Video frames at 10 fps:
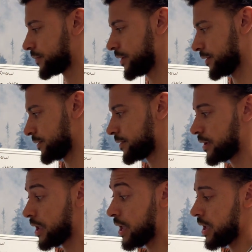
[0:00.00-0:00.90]
is
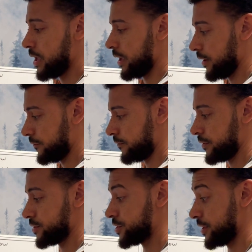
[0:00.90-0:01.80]
if
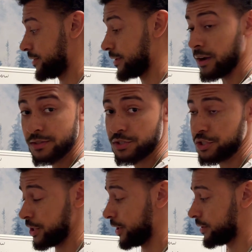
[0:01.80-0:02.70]
she does
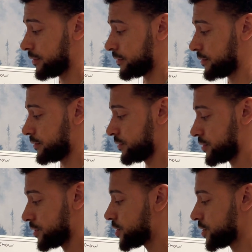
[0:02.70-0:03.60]
cheat,
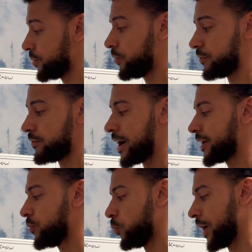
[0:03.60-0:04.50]
she will
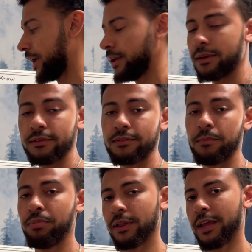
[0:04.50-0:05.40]
find a way to
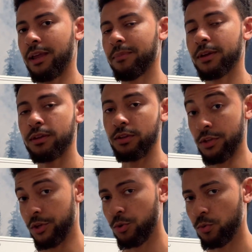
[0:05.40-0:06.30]
blame
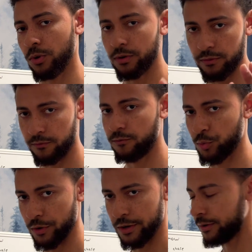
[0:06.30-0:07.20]
you
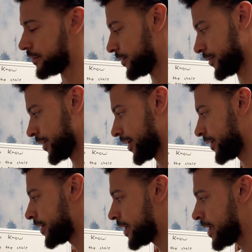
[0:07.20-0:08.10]
for it, okay?
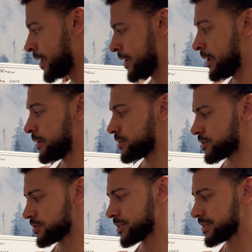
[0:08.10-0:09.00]
So
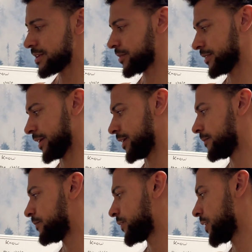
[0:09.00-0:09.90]
she'll say something like,
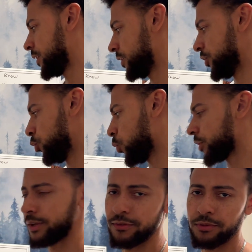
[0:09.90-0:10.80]
you
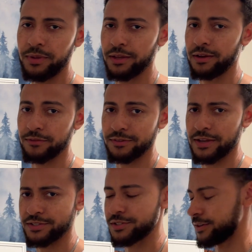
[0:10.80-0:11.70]
weren't giving me enough
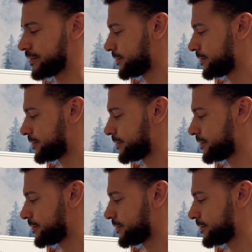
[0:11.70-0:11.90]
attention.